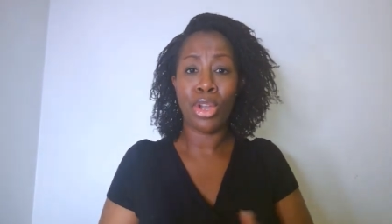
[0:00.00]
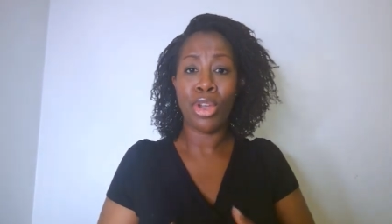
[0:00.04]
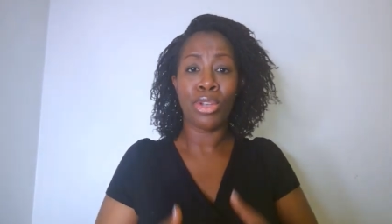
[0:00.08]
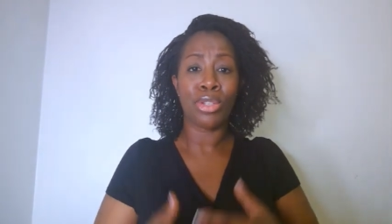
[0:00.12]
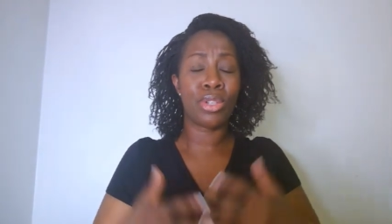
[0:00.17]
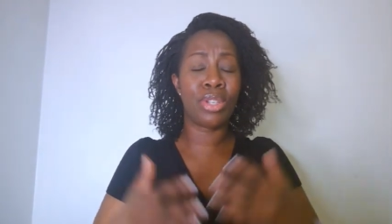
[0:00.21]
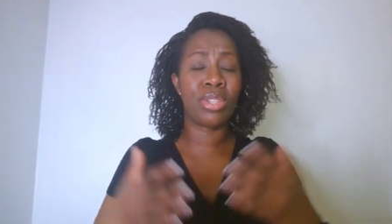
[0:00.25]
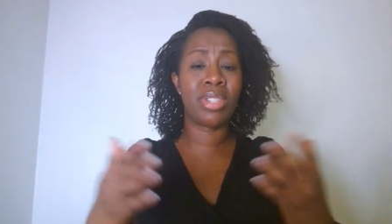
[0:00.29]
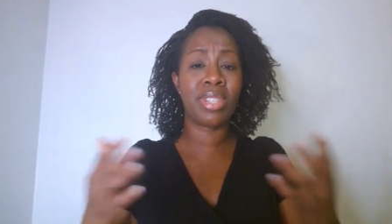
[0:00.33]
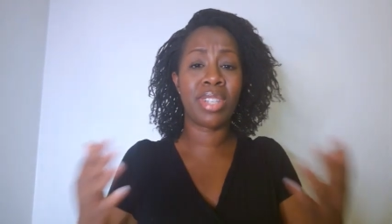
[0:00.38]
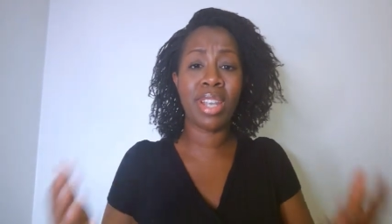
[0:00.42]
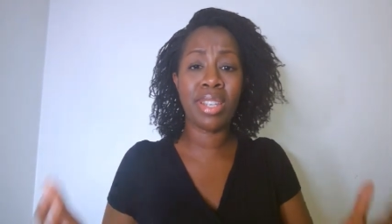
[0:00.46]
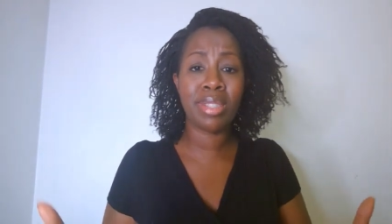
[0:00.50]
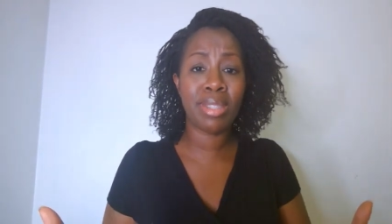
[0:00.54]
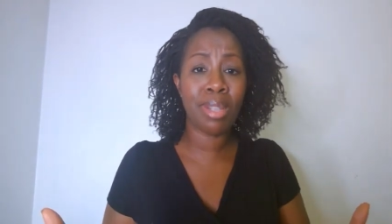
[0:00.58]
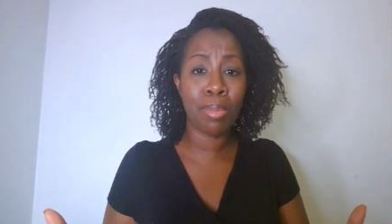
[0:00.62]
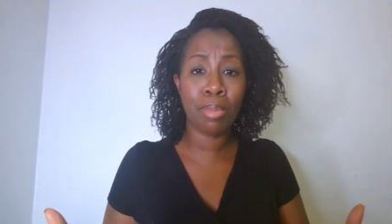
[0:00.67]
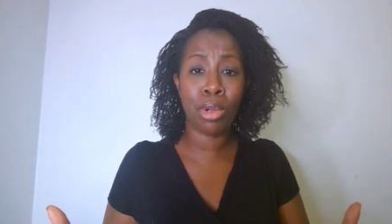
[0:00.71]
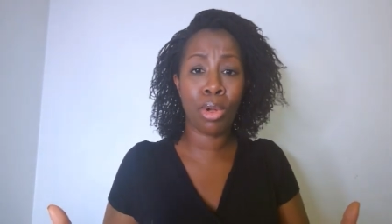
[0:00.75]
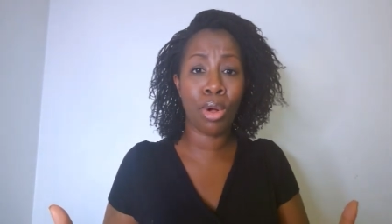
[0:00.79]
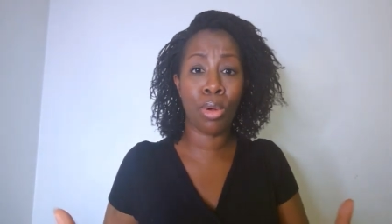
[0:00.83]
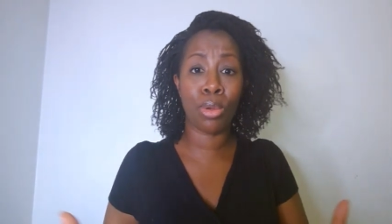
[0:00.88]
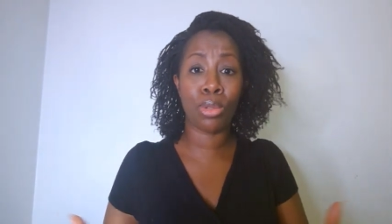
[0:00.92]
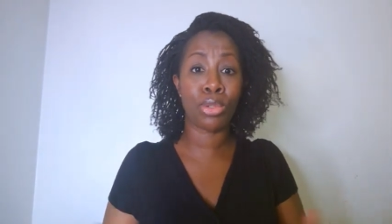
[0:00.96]
to set some
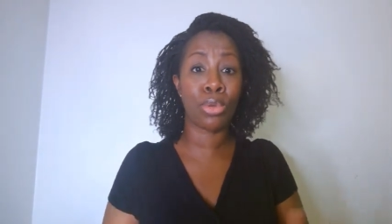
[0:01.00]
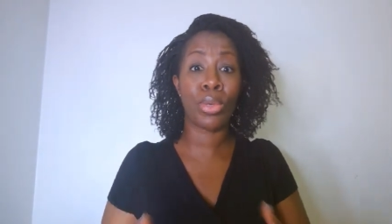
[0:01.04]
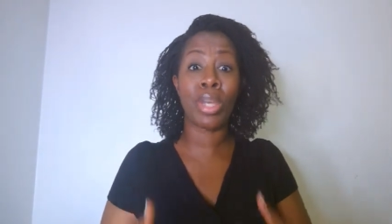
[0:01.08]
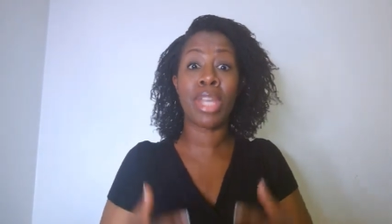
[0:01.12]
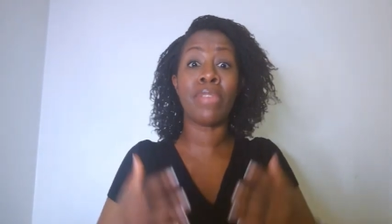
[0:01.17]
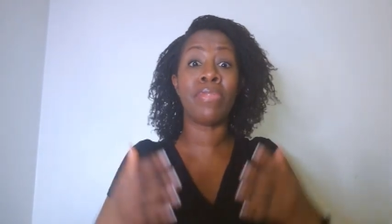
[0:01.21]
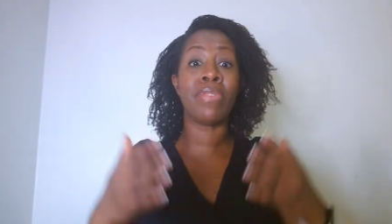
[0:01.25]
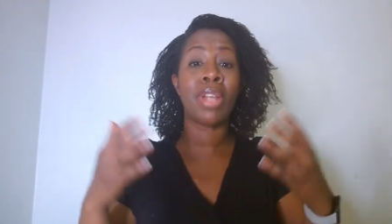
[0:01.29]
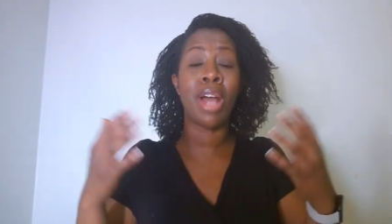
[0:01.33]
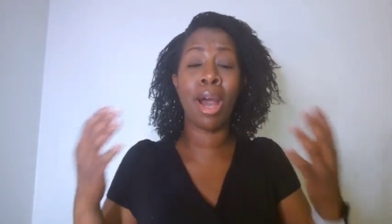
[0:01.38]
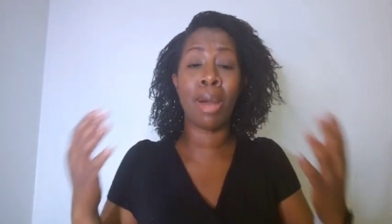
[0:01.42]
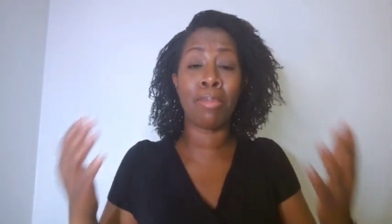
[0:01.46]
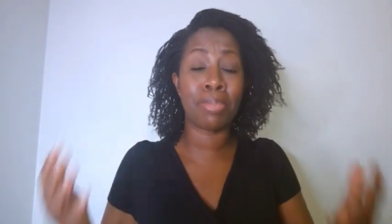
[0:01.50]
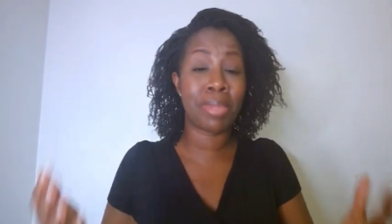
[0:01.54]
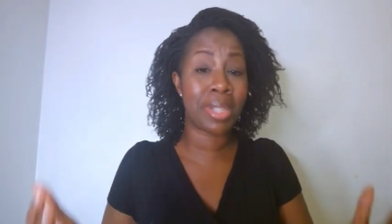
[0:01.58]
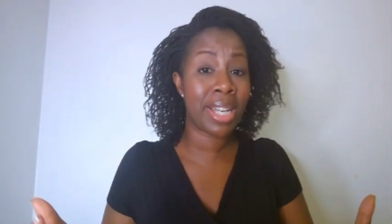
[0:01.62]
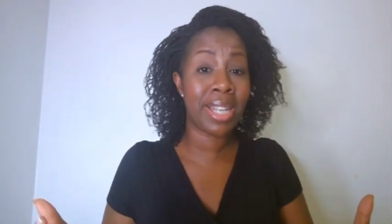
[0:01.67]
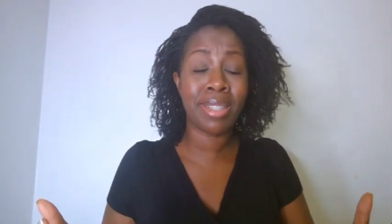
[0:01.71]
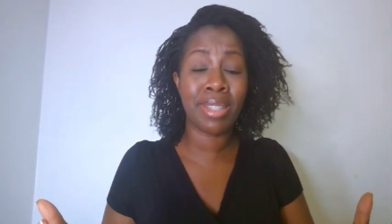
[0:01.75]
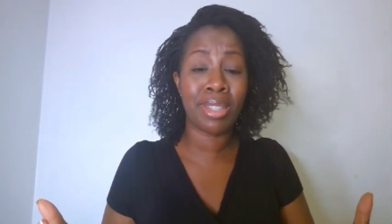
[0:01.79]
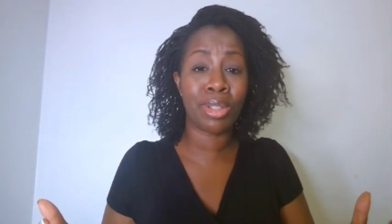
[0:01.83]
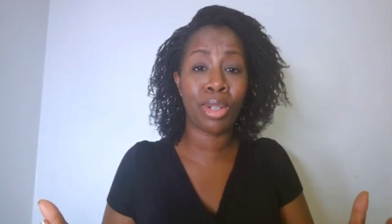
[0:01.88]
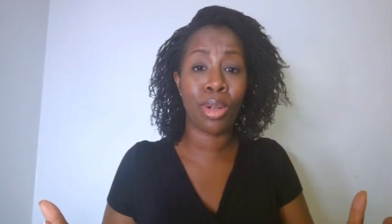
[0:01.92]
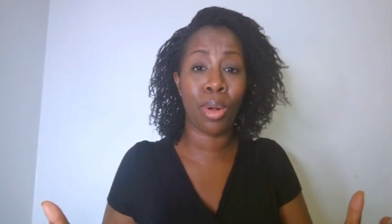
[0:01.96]
goals or even
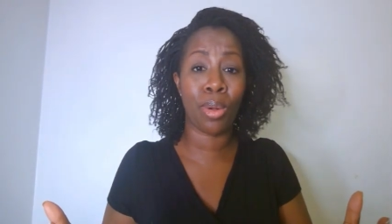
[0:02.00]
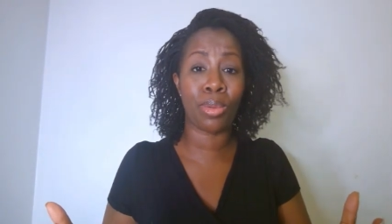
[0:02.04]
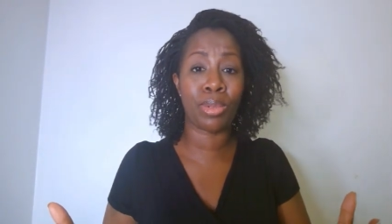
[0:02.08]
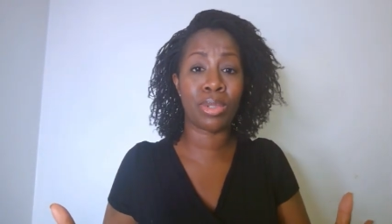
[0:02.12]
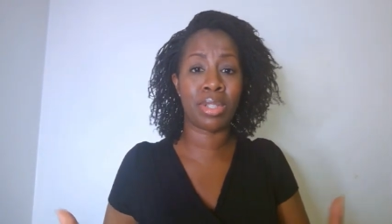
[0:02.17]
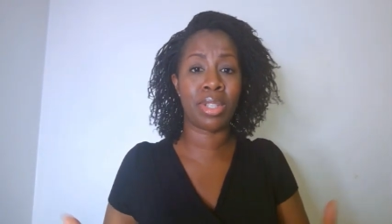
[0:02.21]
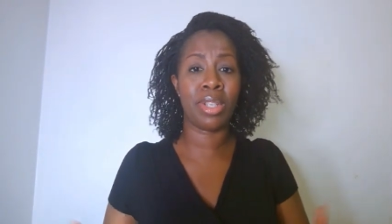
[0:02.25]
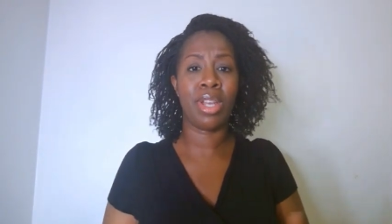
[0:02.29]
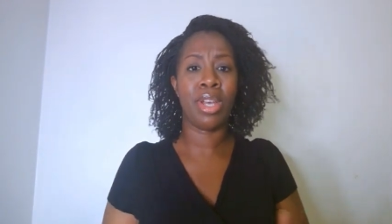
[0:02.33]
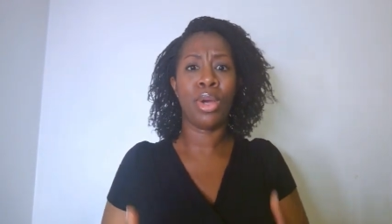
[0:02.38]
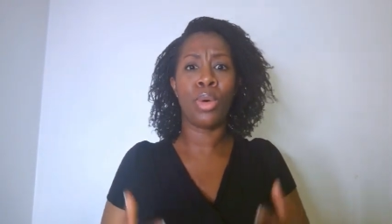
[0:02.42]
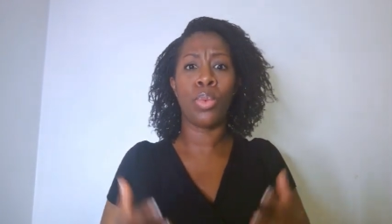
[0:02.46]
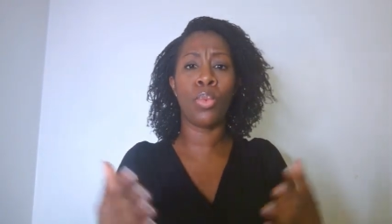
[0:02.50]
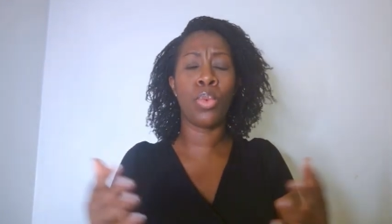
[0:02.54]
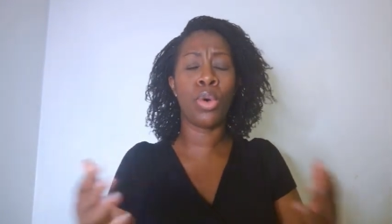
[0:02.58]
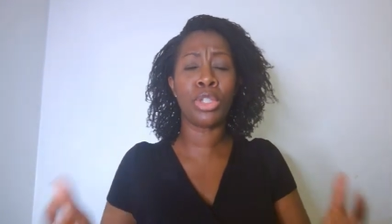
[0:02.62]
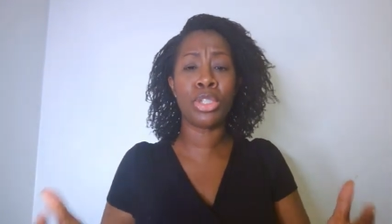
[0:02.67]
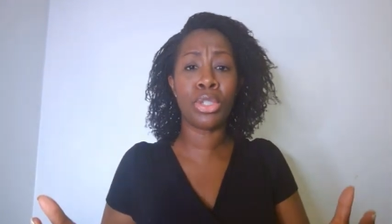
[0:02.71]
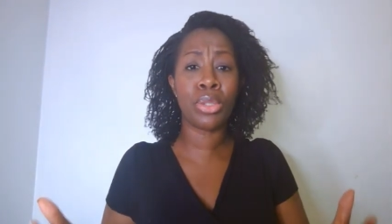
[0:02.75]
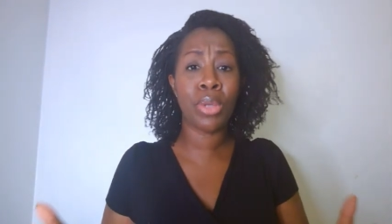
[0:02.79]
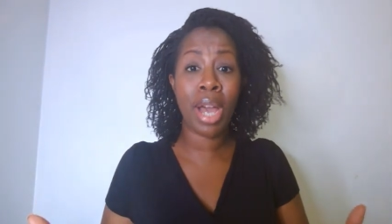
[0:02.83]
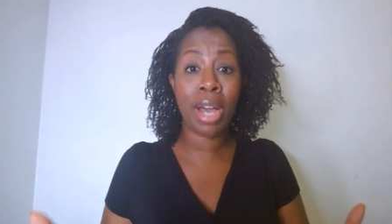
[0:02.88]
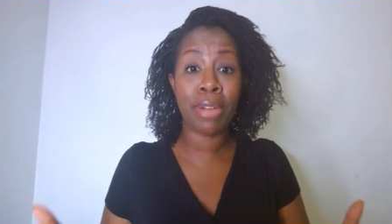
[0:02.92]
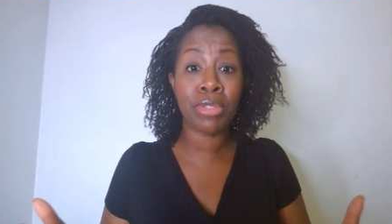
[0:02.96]
updated goals. What
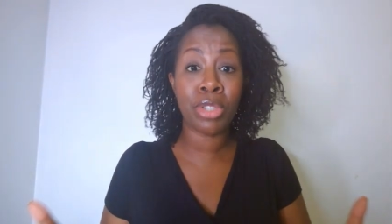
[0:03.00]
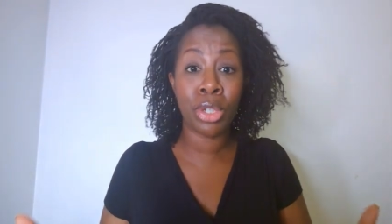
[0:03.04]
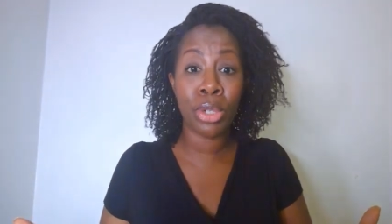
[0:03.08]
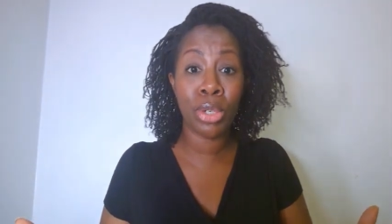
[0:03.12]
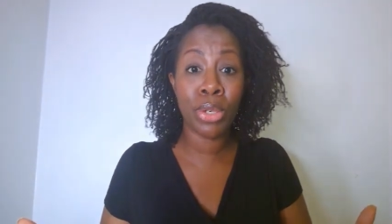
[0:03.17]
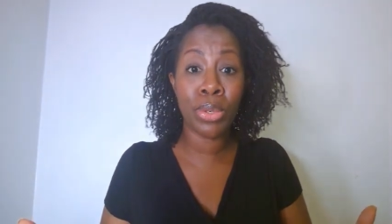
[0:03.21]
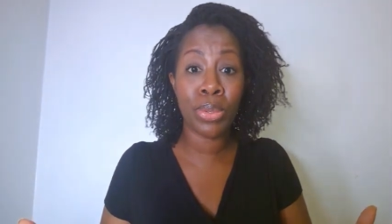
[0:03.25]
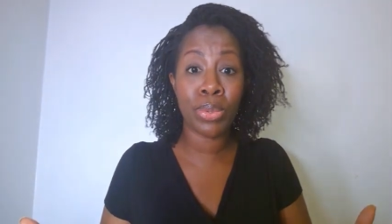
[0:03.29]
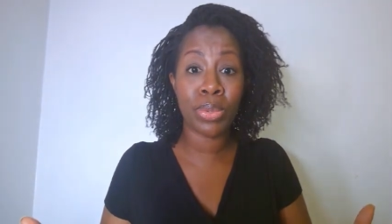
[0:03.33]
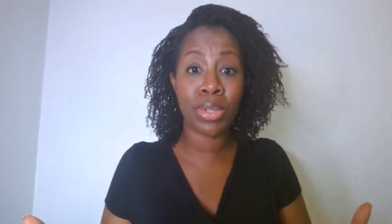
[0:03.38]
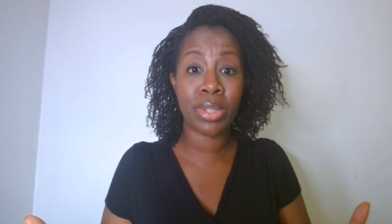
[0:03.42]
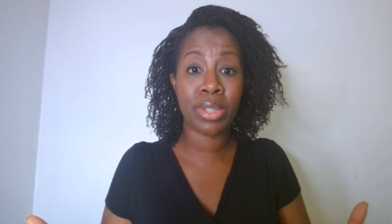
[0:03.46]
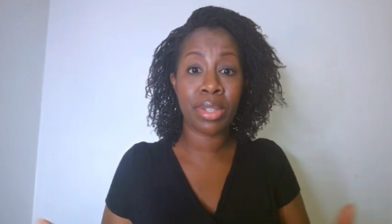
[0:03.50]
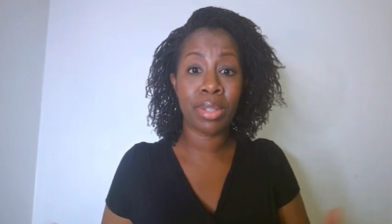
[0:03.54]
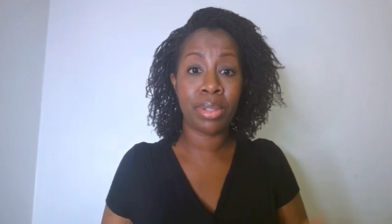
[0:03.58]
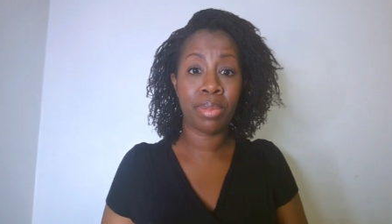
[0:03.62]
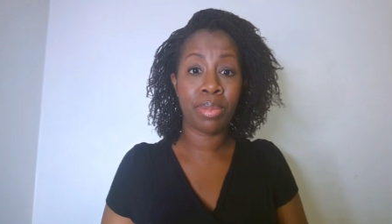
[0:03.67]
do you have to lose?